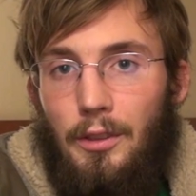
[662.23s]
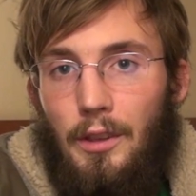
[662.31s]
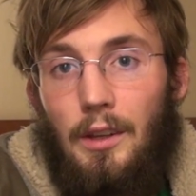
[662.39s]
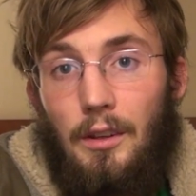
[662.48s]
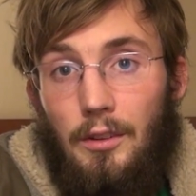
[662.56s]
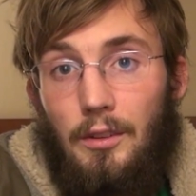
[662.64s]

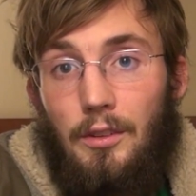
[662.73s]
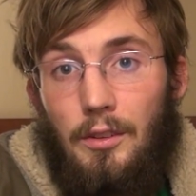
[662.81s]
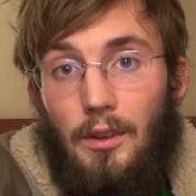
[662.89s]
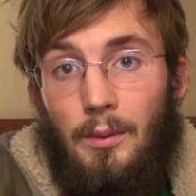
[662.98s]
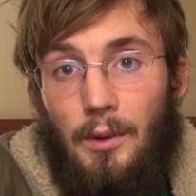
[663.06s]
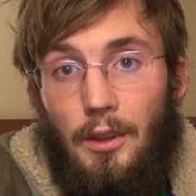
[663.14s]

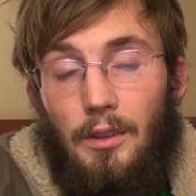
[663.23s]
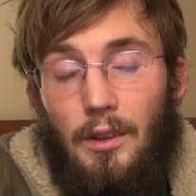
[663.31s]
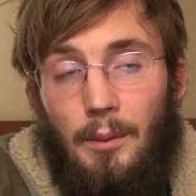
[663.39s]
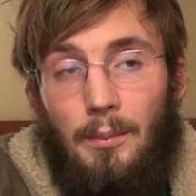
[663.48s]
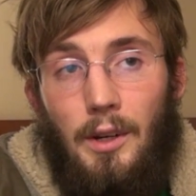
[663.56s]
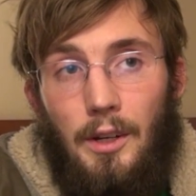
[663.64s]
things, among,
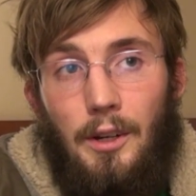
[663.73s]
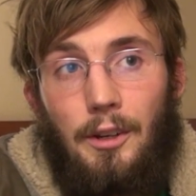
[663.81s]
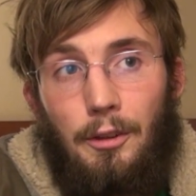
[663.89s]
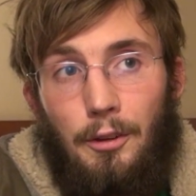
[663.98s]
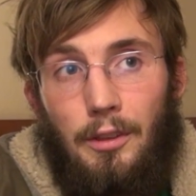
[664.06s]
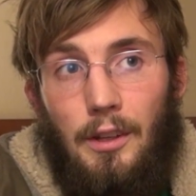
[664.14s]
among
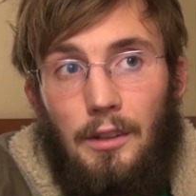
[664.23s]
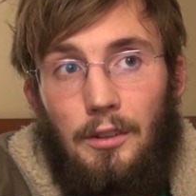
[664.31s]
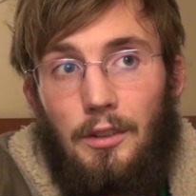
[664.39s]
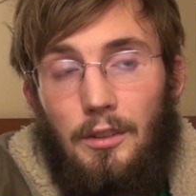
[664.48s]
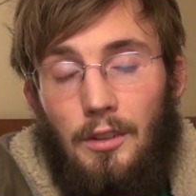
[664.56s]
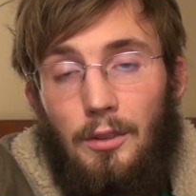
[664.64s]
other
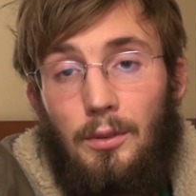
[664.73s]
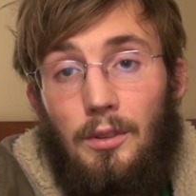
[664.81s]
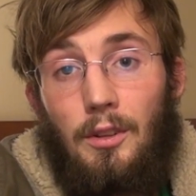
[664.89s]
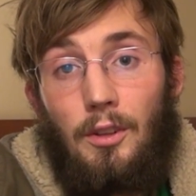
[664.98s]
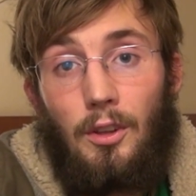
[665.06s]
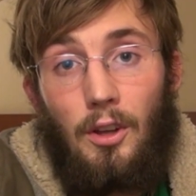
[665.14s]
things, because this
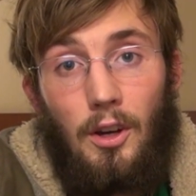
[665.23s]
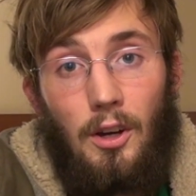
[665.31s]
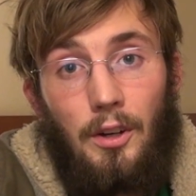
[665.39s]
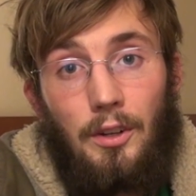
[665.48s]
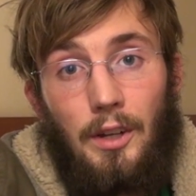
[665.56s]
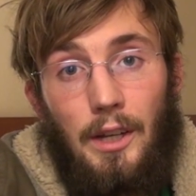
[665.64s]
was a
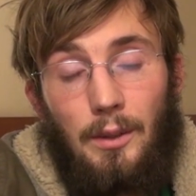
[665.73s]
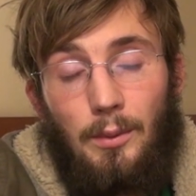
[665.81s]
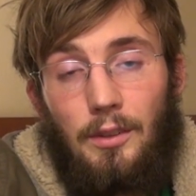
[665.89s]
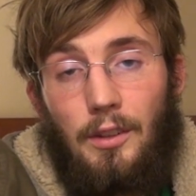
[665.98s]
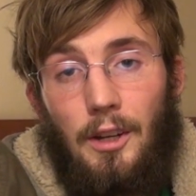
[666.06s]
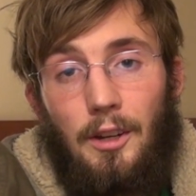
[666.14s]
long night.
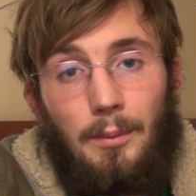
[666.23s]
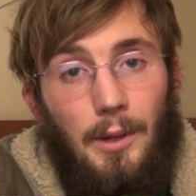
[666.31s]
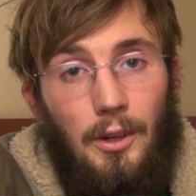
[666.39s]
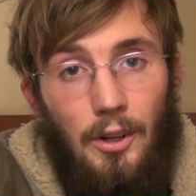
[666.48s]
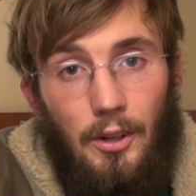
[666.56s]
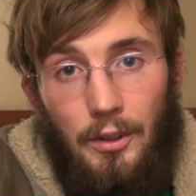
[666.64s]
We stayed
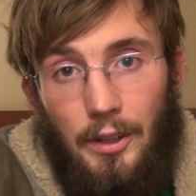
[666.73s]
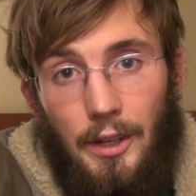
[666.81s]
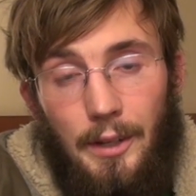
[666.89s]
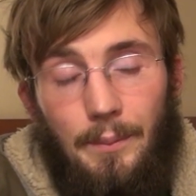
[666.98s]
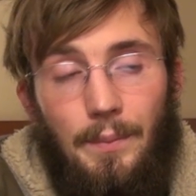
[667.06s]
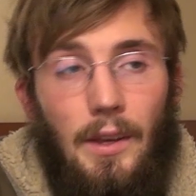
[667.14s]
up all
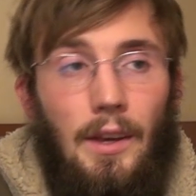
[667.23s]
night.